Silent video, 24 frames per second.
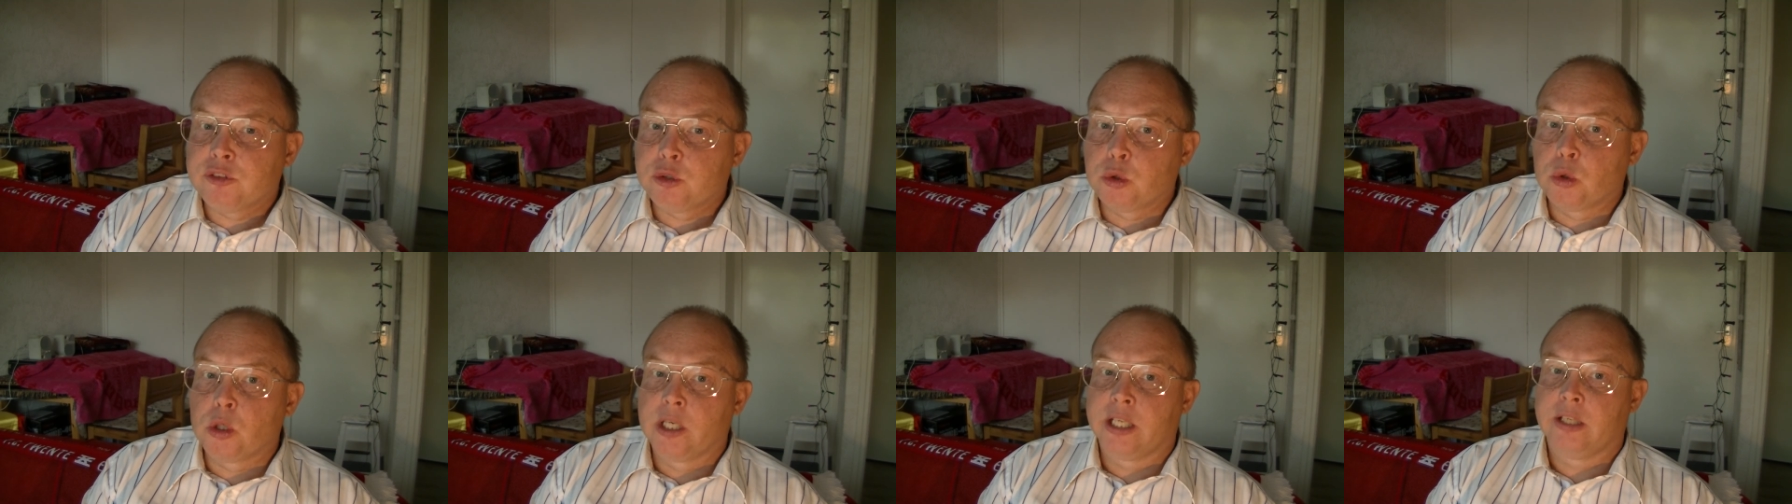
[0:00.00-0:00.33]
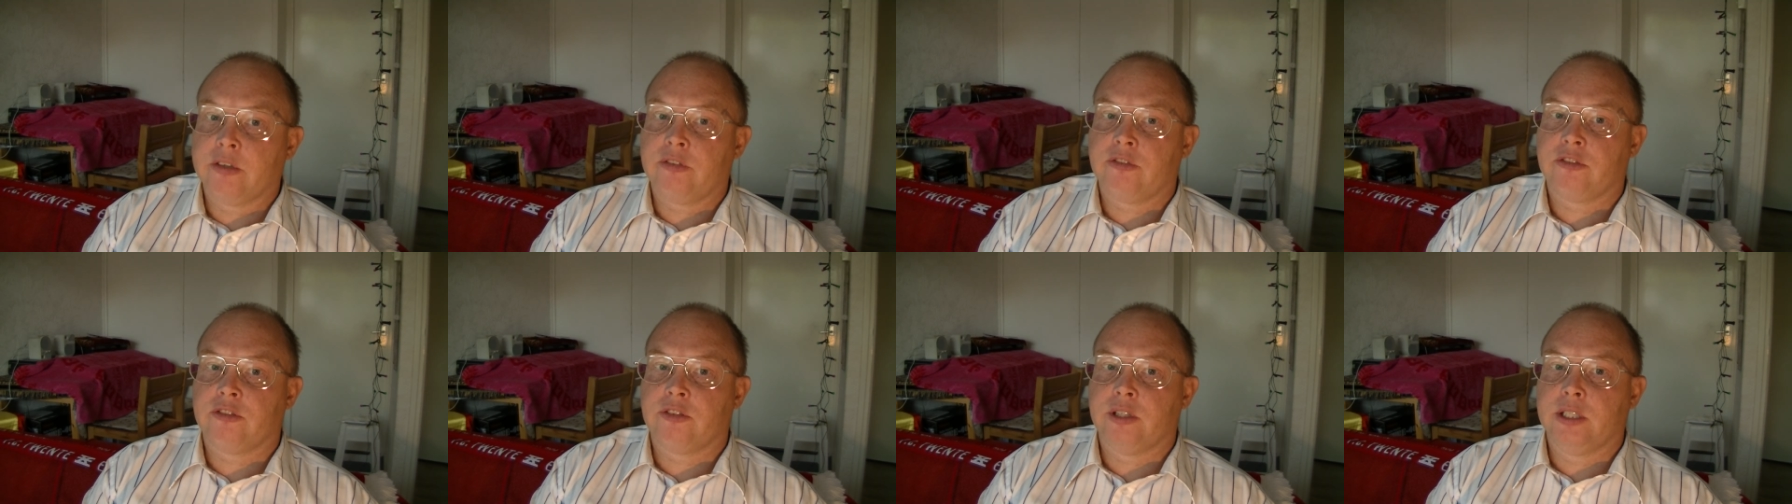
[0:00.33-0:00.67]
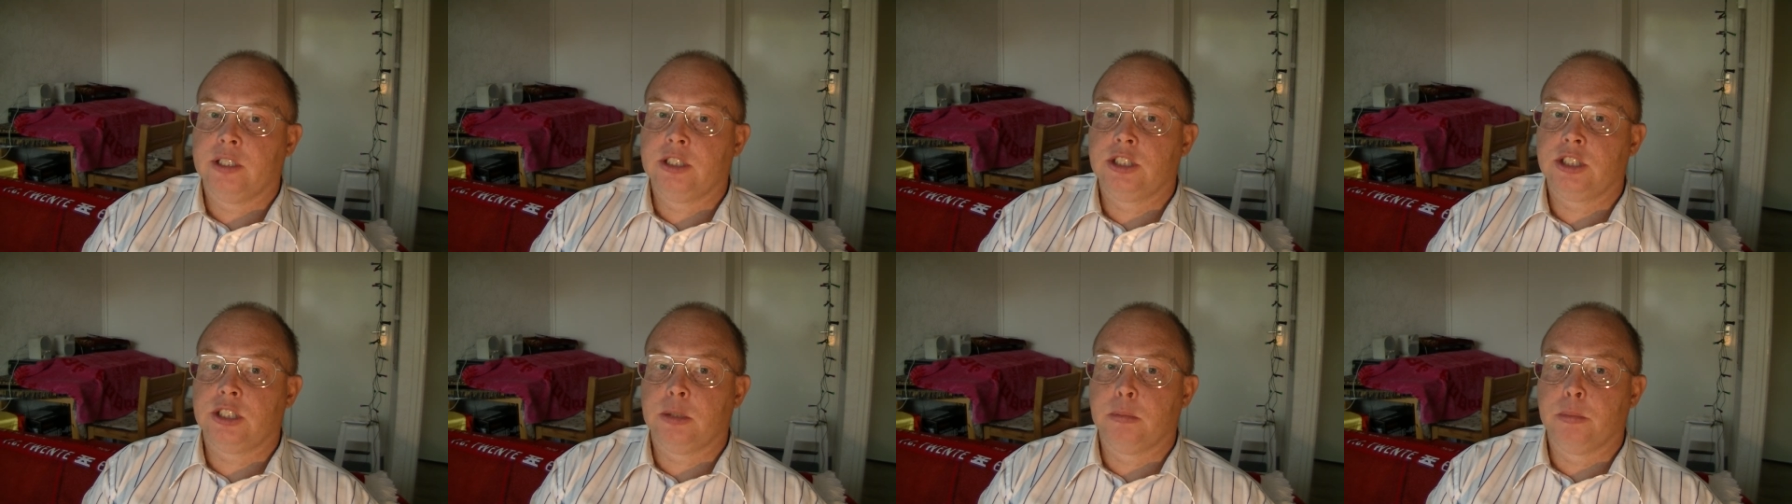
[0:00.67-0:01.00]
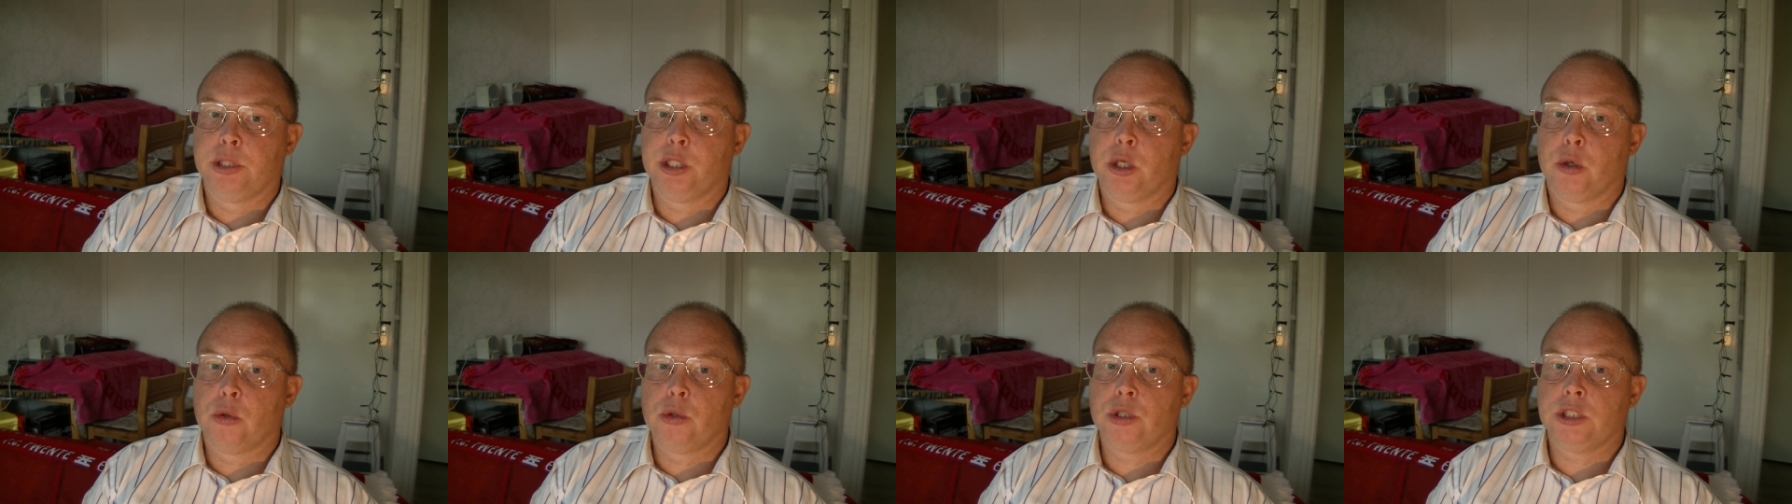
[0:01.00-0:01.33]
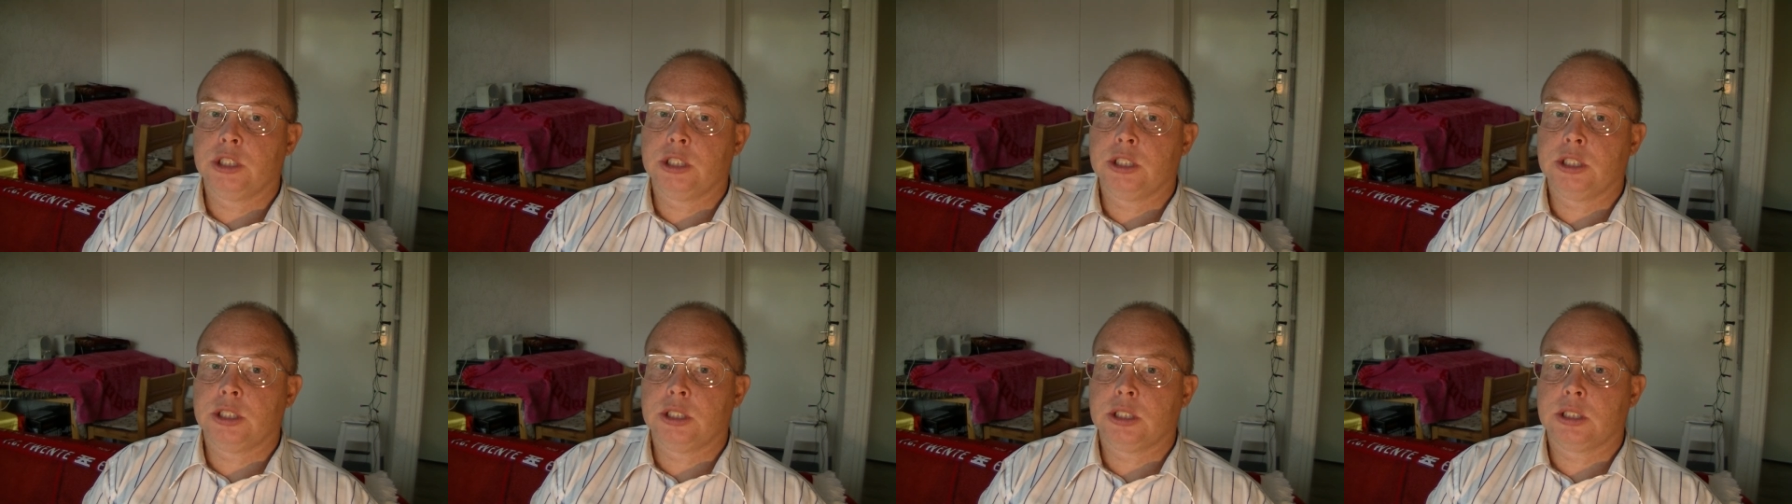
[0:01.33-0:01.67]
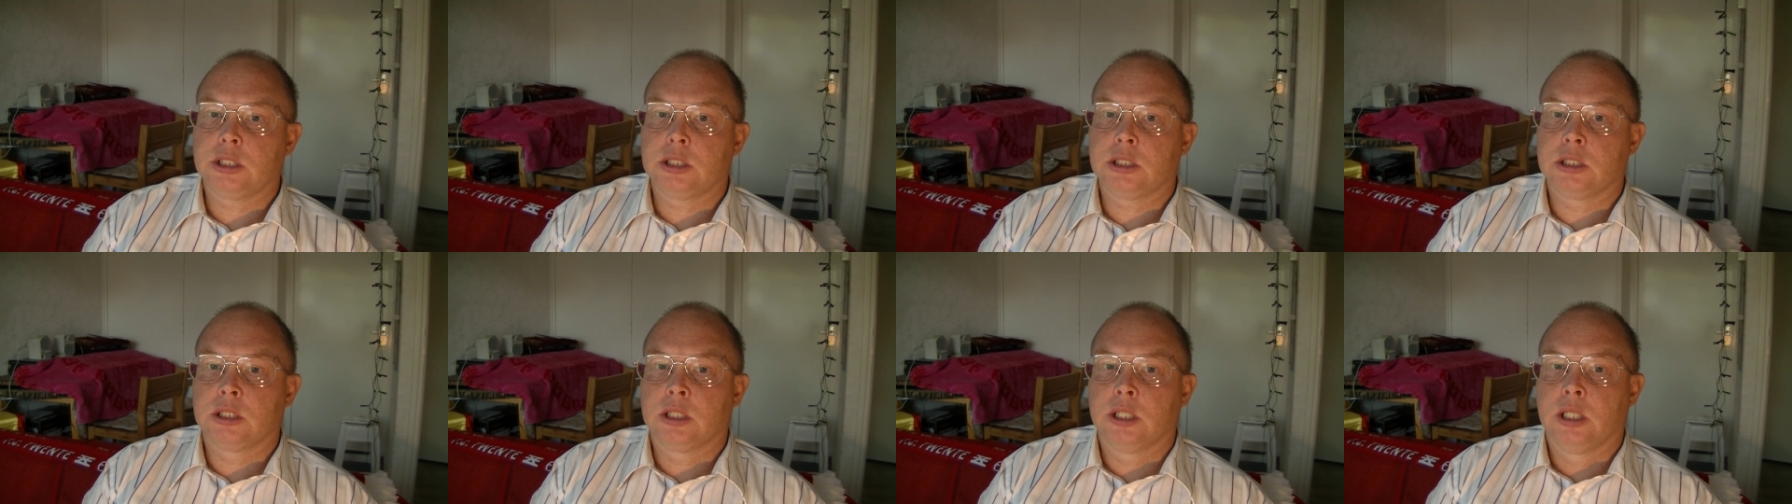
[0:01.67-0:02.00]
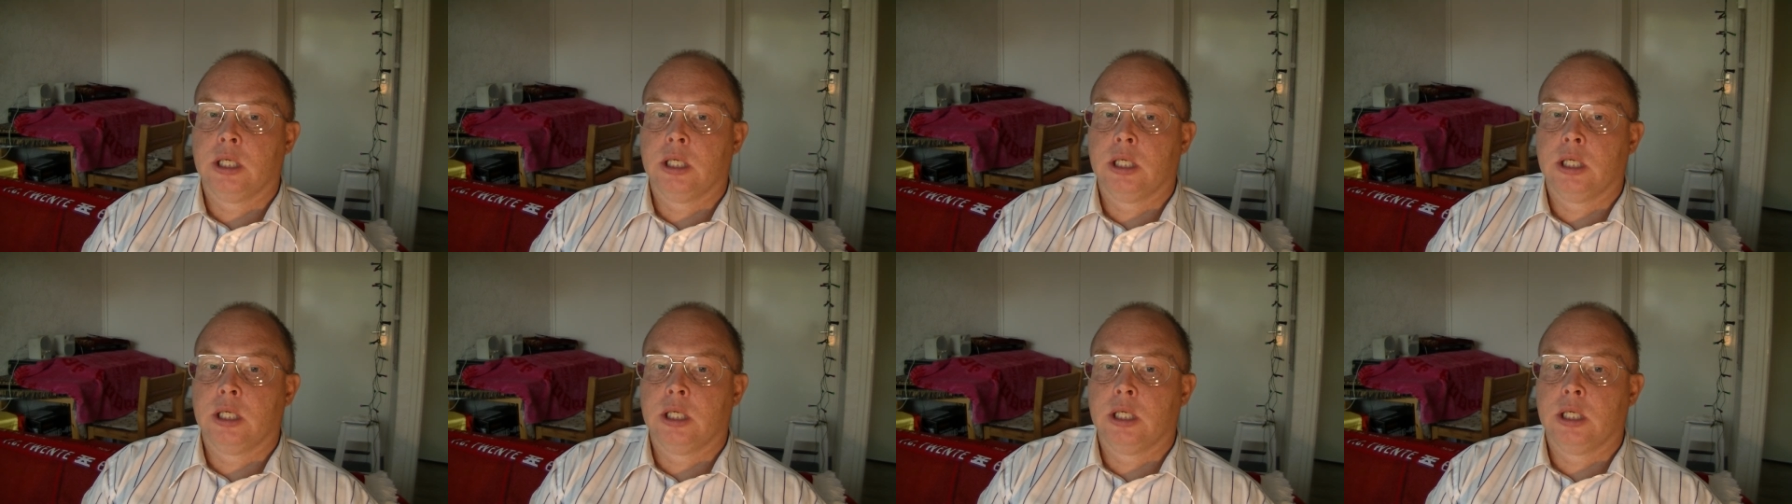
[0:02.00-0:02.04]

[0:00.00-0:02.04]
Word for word: to live in symbiosis